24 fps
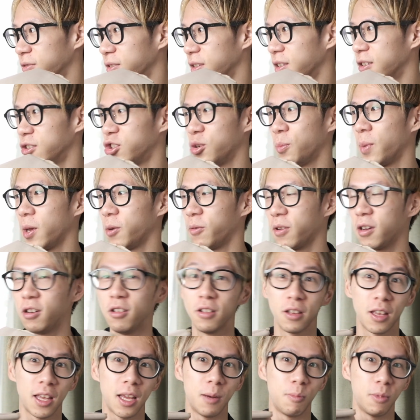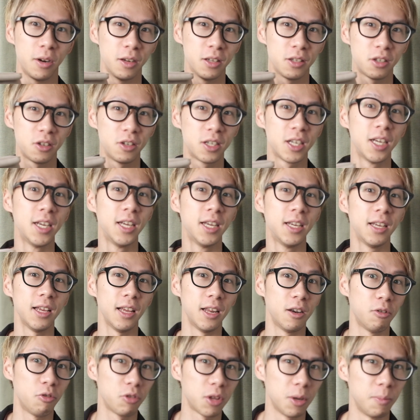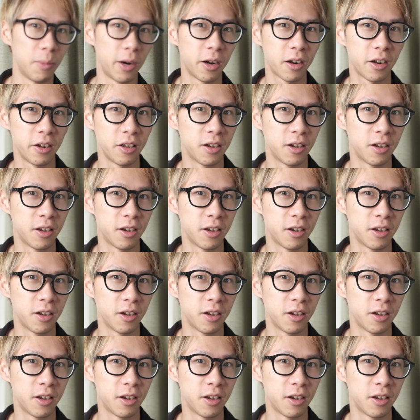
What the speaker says: In Japan, we call it camera insert. In North America,